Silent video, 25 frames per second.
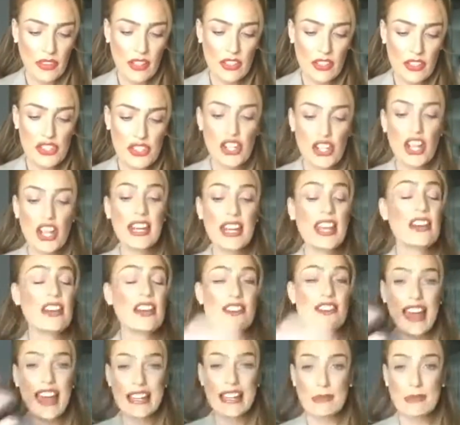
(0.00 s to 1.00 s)
Journey
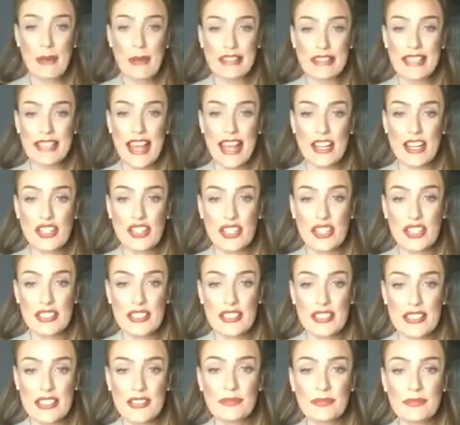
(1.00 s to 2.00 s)
of
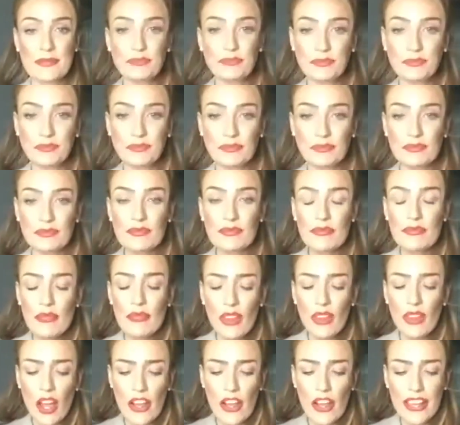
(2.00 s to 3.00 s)
Expectations.
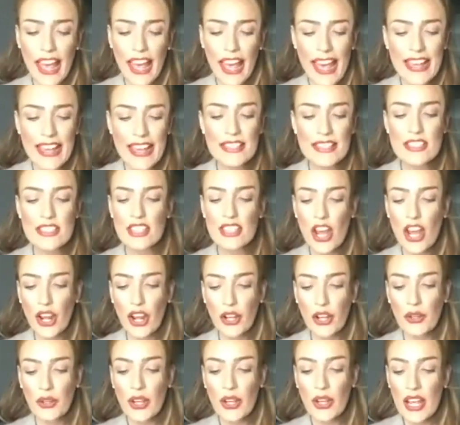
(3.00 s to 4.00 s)
Okay,
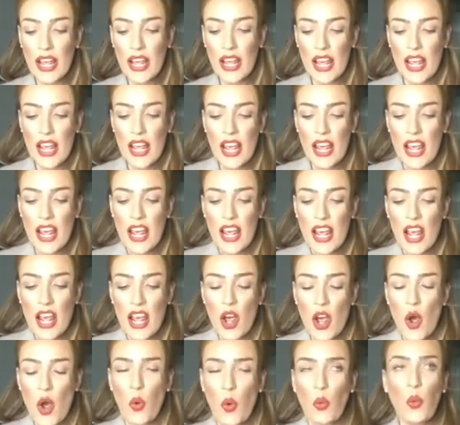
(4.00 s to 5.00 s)
so
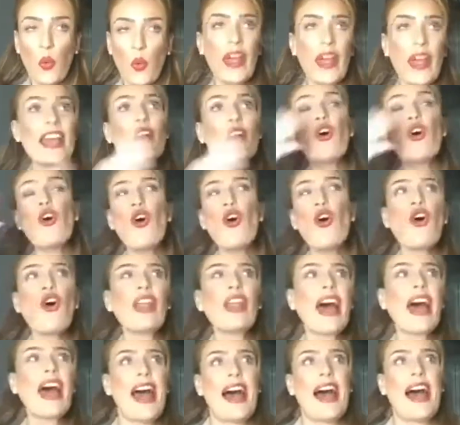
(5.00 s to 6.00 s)
we
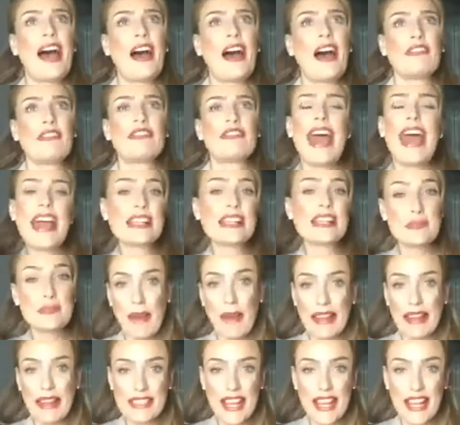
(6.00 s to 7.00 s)
all have
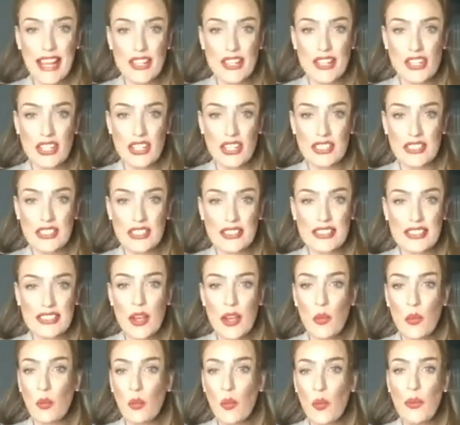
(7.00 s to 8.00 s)
expectations.
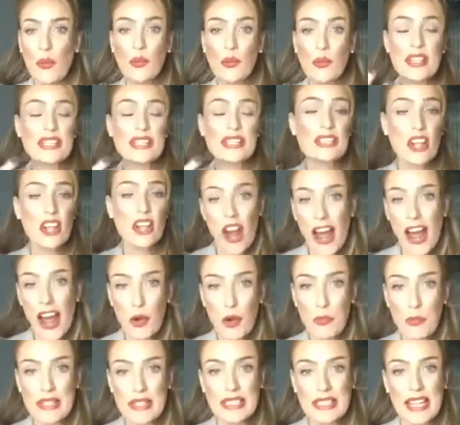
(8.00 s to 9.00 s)
When we start
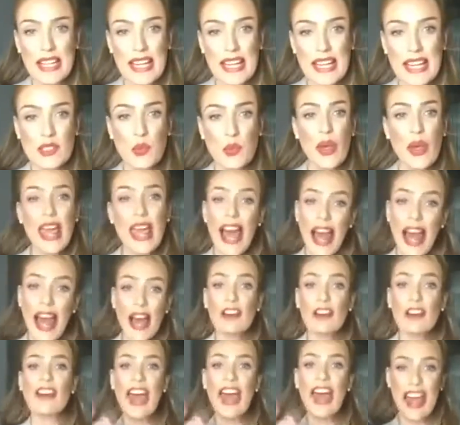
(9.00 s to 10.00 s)
our business, we
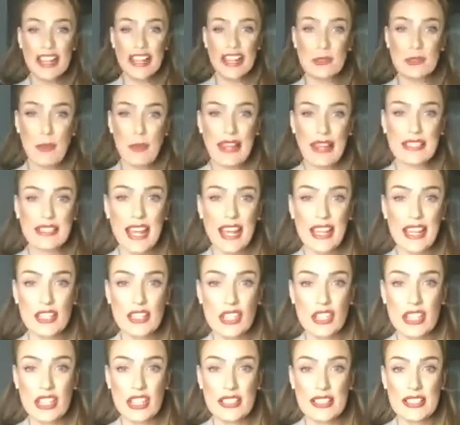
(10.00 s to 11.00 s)
have
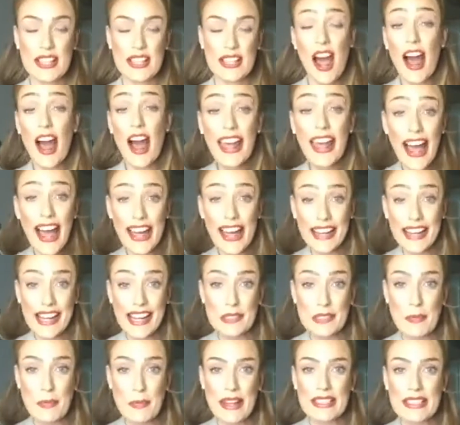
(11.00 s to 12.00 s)
expectations. I had
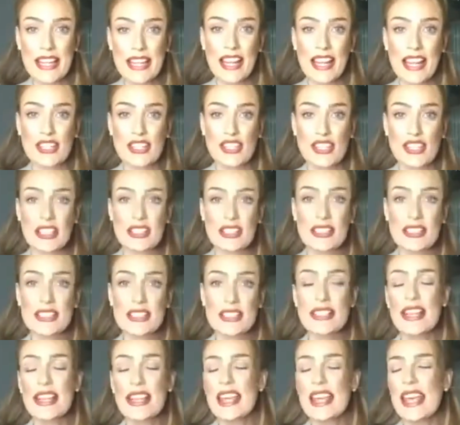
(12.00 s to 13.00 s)

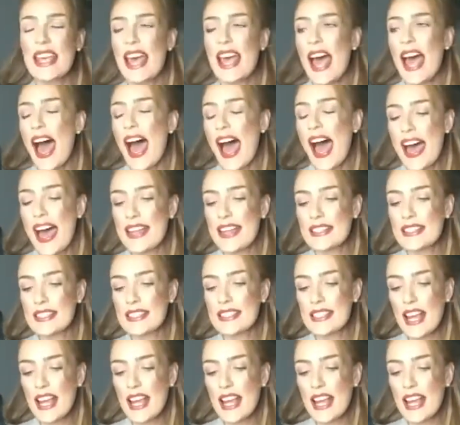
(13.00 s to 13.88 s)
expectations. And